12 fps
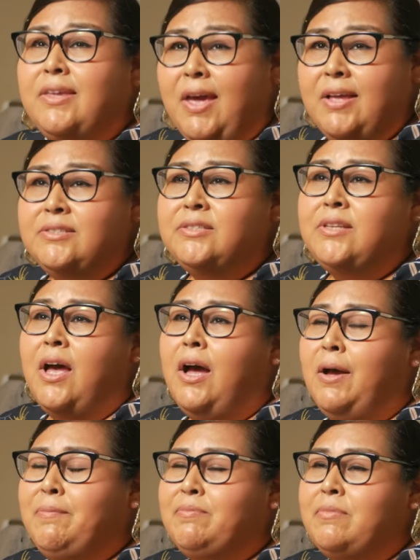Yes,
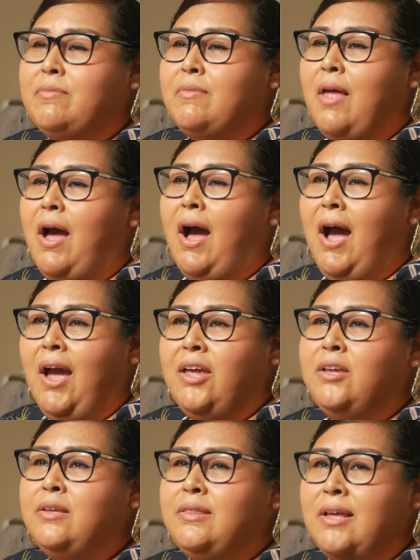um,
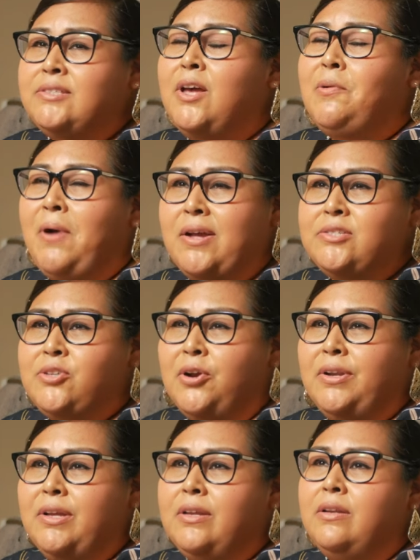I, that's how I
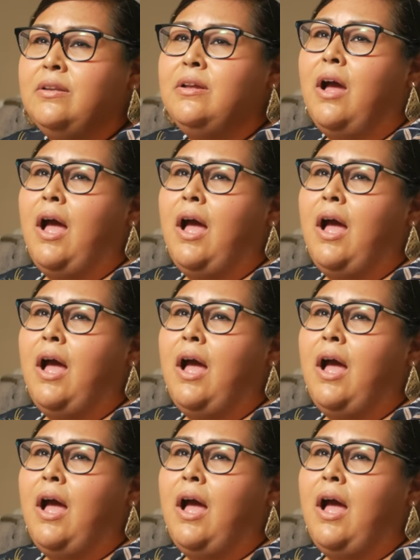started.